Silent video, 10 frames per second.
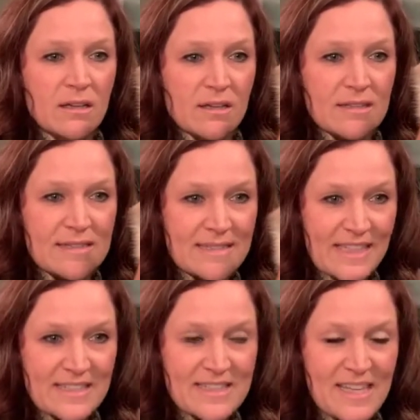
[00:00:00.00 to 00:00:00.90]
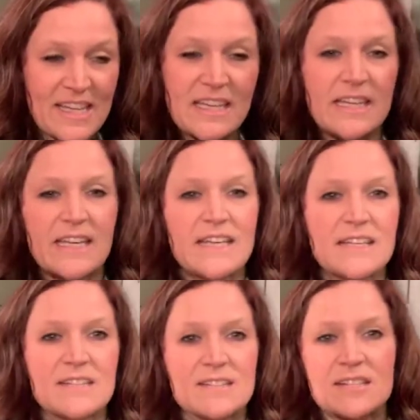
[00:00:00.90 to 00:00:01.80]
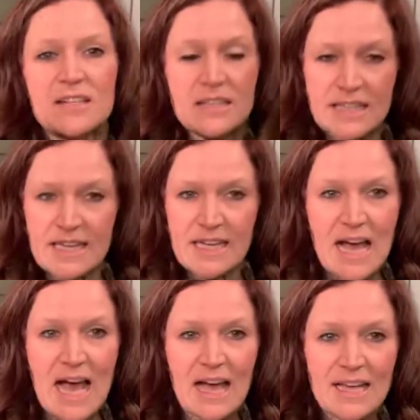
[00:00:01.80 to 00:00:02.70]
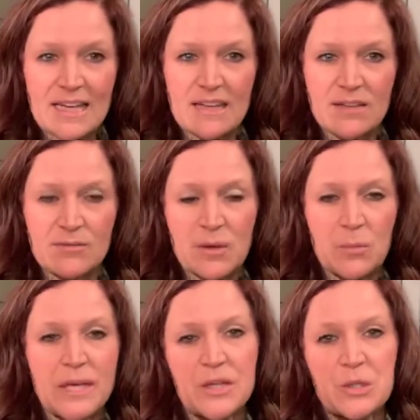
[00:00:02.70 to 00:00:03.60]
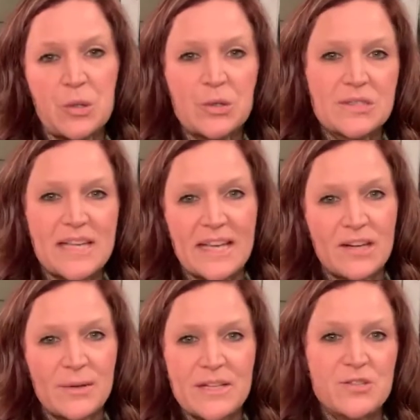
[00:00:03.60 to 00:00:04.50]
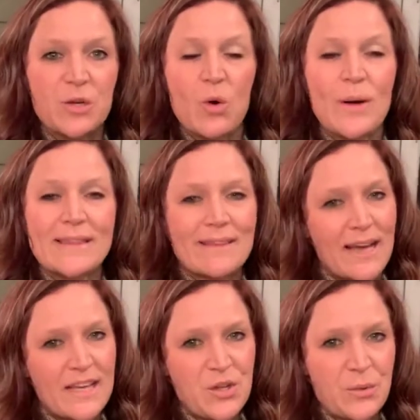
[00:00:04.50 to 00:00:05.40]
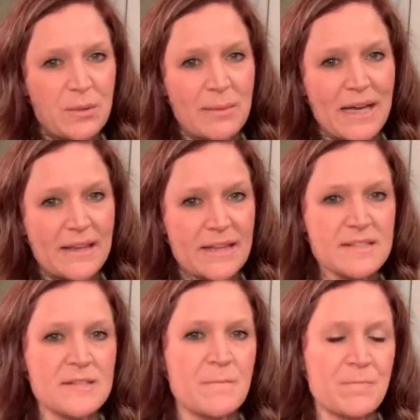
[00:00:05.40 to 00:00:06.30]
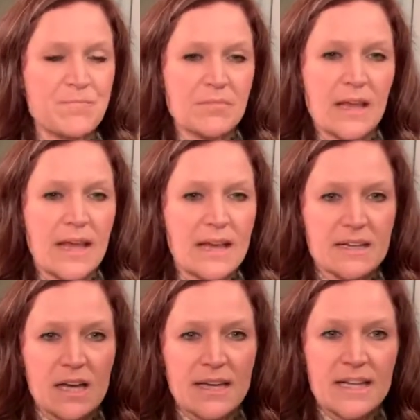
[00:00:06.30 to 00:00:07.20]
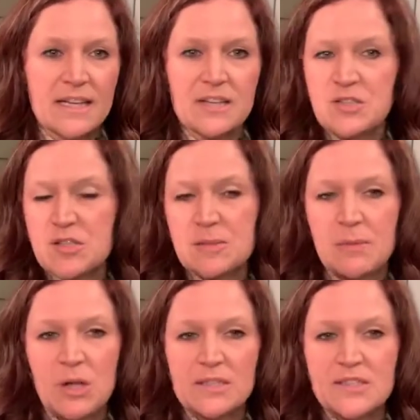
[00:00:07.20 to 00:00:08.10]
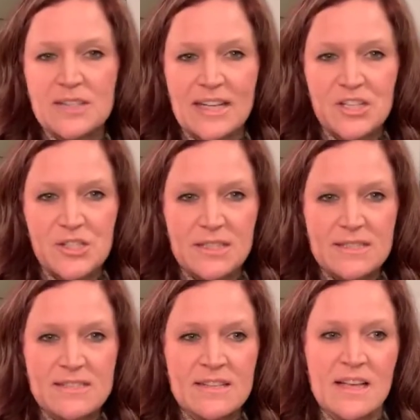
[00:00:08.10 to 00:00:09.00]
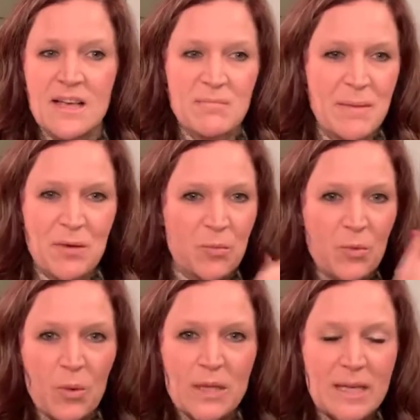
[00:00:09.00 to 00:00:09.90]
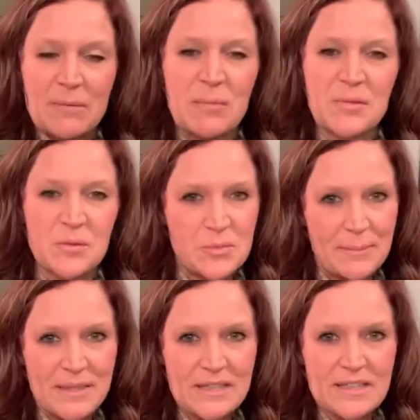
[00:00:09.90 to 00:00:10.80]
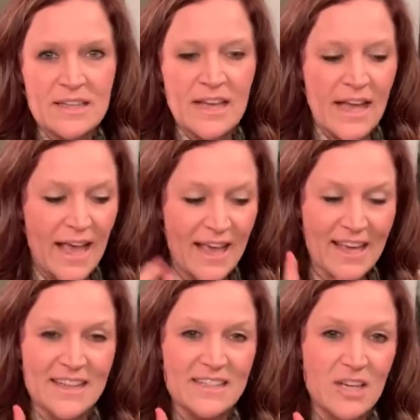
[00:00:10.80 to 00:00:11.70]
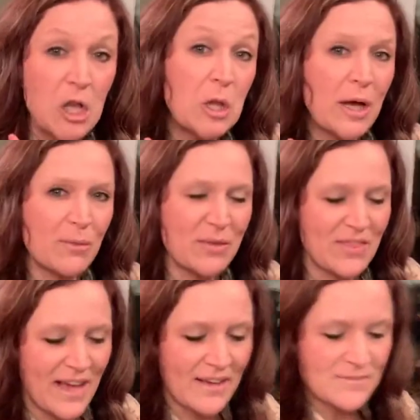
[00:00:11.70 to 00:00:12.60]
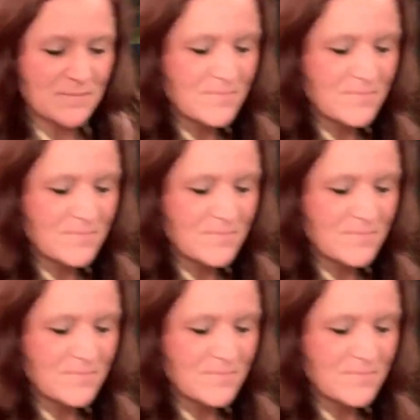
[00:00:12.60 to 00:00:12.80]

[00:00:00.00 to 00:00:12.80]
16 is getting a hide from one of your local tanneries or go online, you can buy these, and cutting it into smaller sections, maybe rolling them up with a ribbon, and along with that,